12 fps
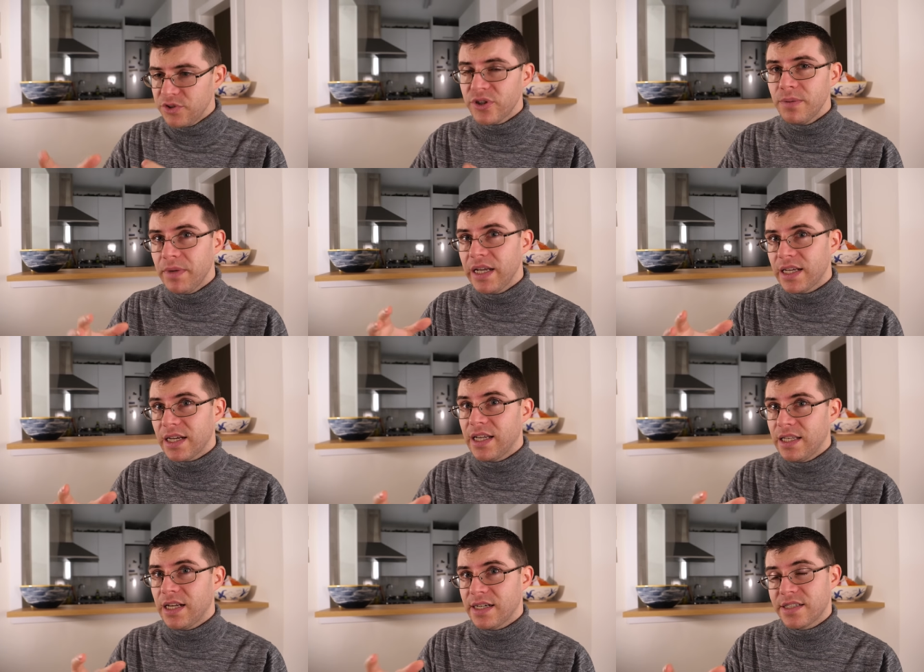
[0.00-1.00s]
you can make a
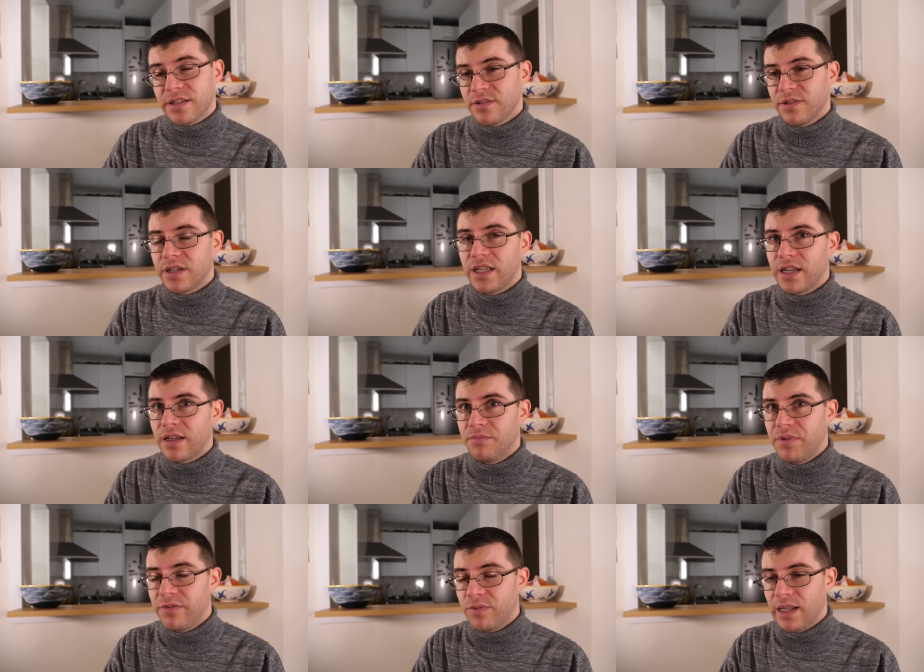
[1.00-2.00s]
nicer looking
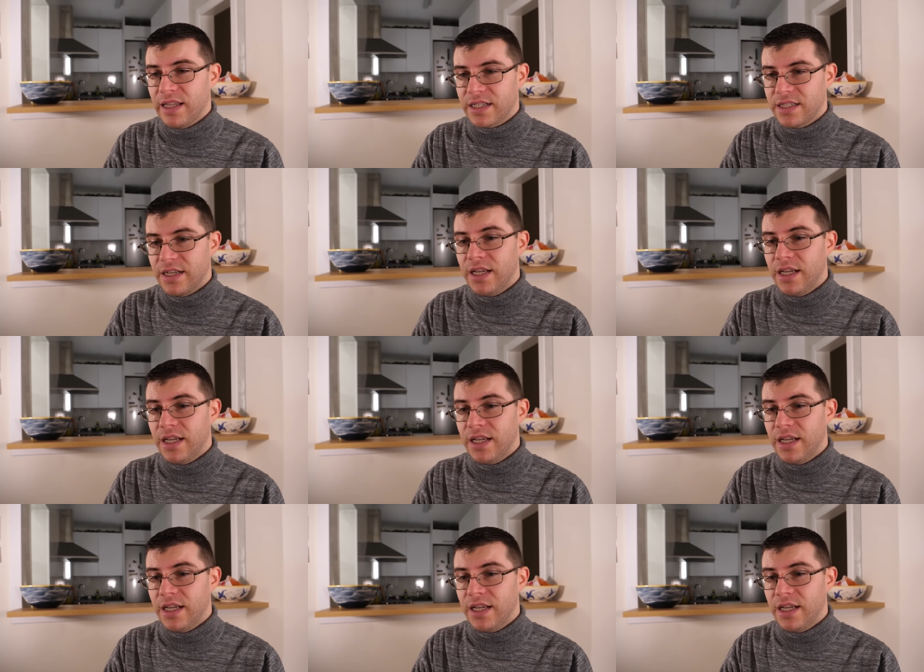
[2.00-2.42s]
beef Wellington.